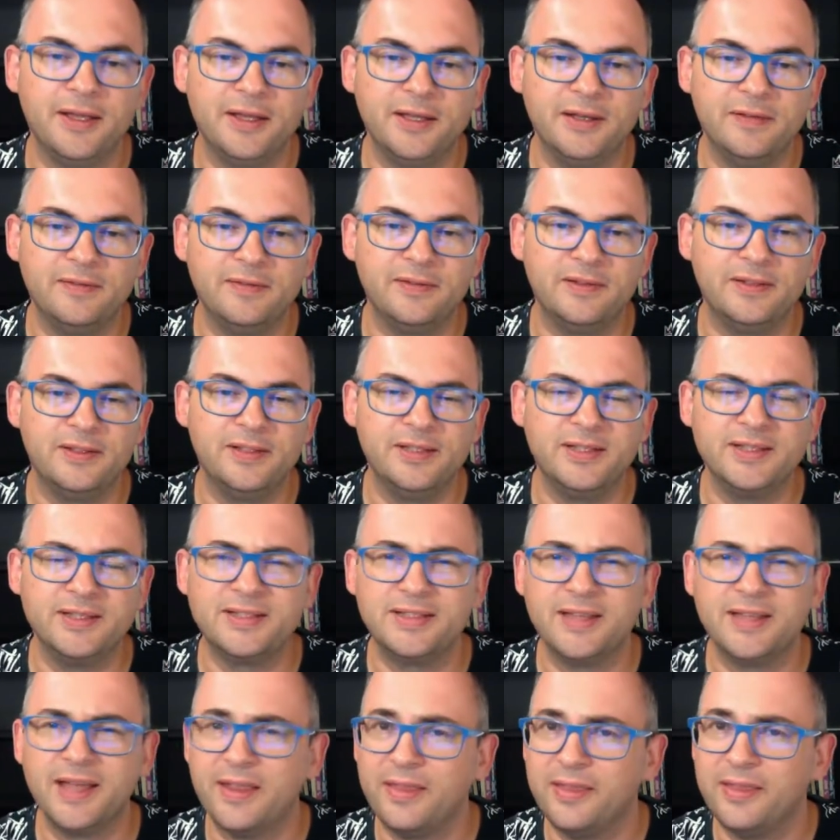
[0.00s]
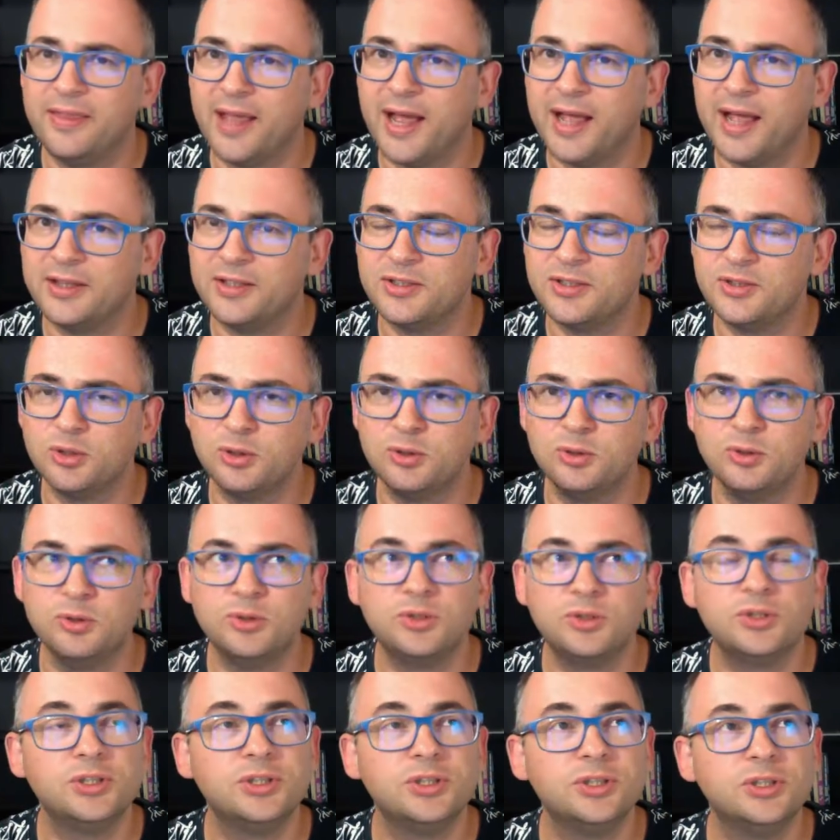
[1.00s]
if this then that
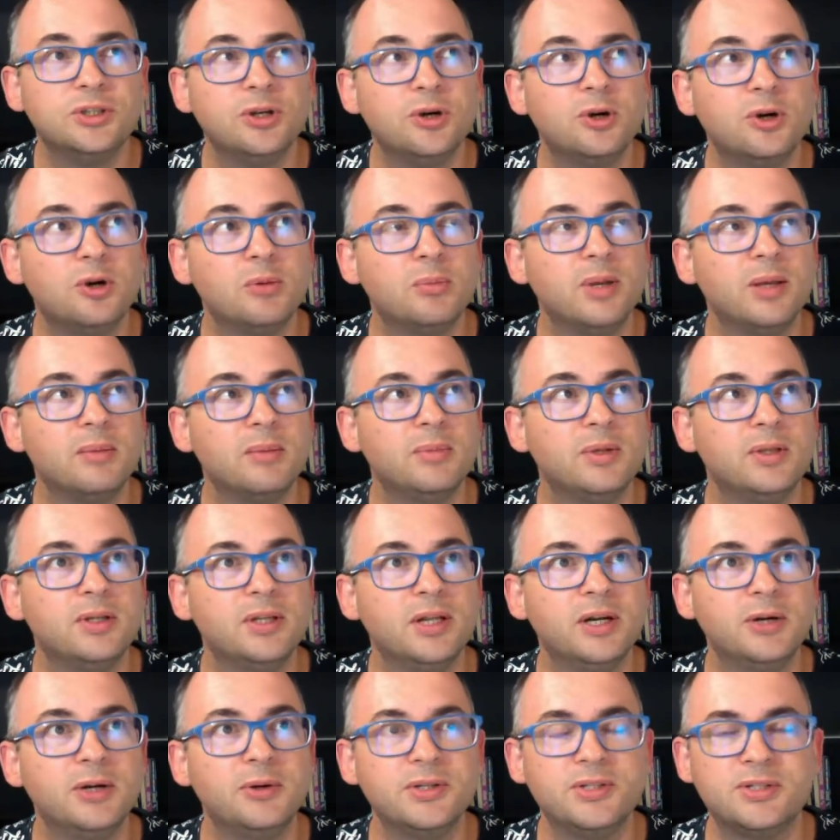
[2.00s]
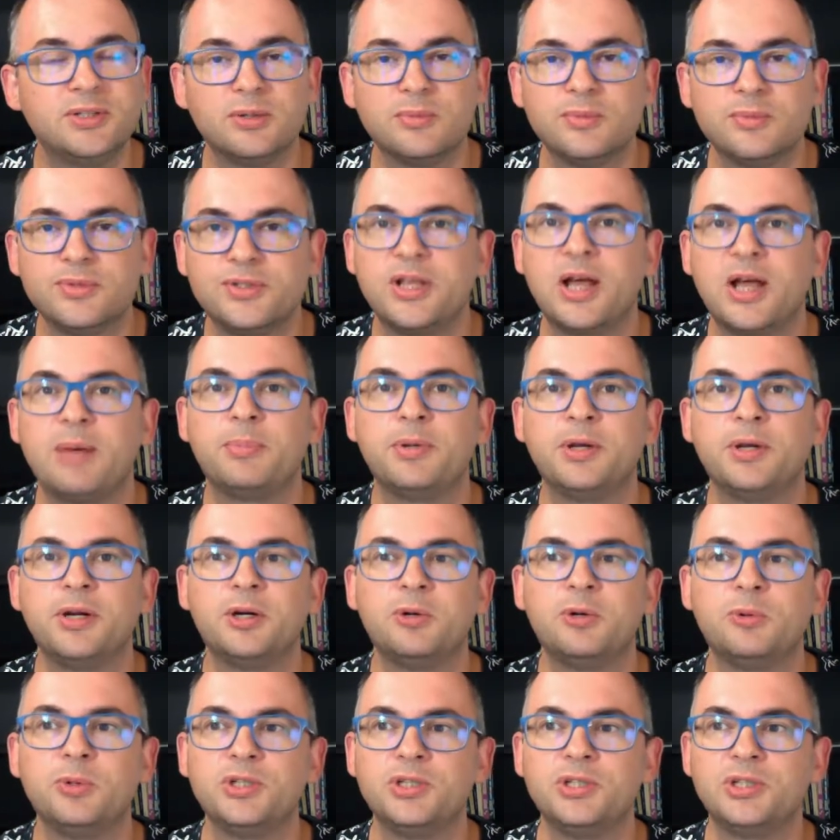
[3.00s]
solution, or maybe there is some
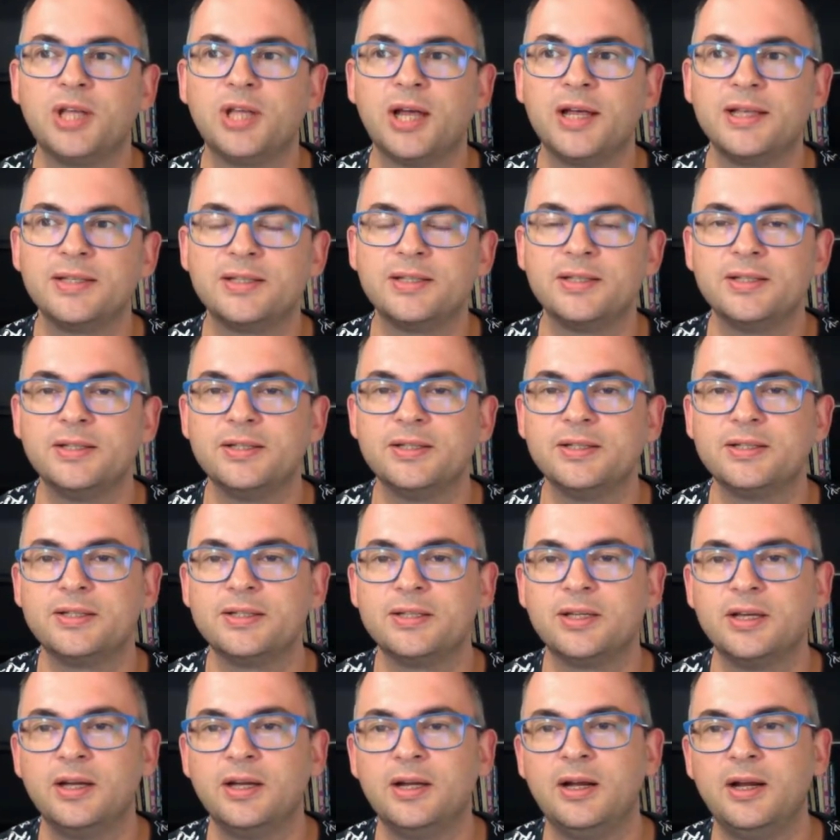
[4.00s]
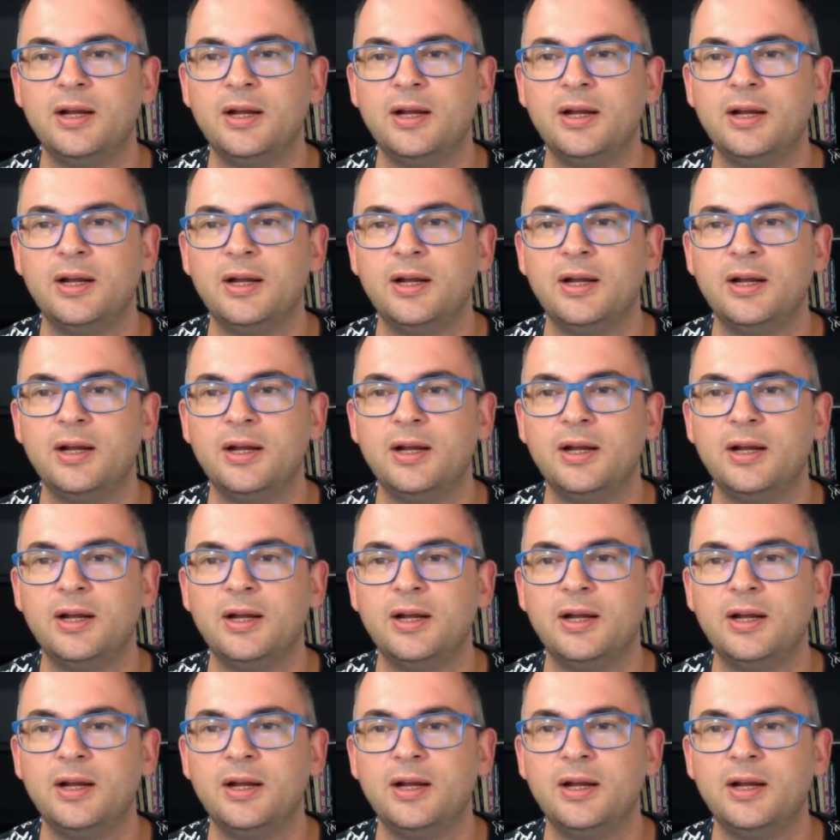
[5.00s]
Zapier which does this.